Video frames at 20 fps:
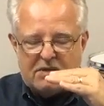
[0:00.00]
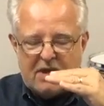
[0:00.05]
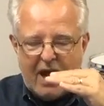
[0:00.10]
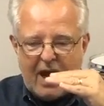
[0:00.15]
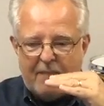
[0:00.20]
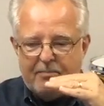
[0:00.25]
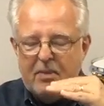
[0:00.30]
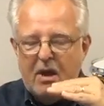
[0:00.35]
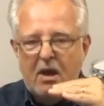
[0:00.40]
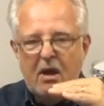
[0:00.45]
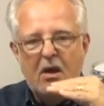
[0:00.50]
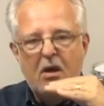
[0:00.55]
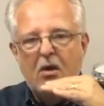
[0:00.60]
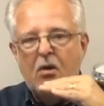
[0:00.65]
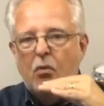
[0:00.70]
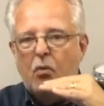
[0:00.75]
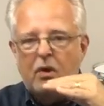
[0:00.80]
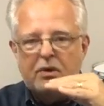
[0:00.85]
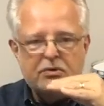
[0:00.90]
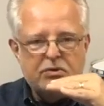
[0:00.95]
top,
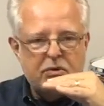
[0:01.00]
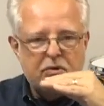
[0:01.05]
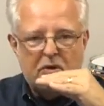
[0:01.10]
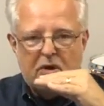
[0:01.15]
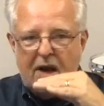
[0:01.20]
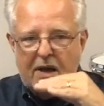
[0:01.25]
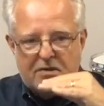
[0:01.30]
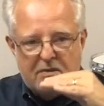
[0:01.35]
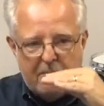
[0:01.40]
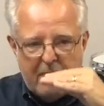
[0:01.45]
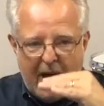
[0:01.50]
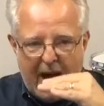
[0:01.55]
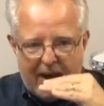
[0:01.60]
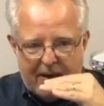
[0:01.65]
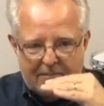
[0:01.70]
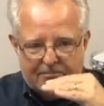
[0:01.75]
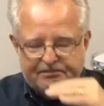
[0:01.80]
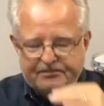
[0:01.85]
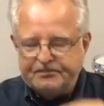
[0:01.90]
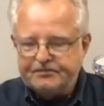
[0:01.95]
one turn on the
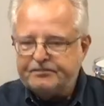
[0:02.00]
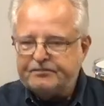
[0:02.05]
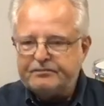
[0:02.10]
bottom.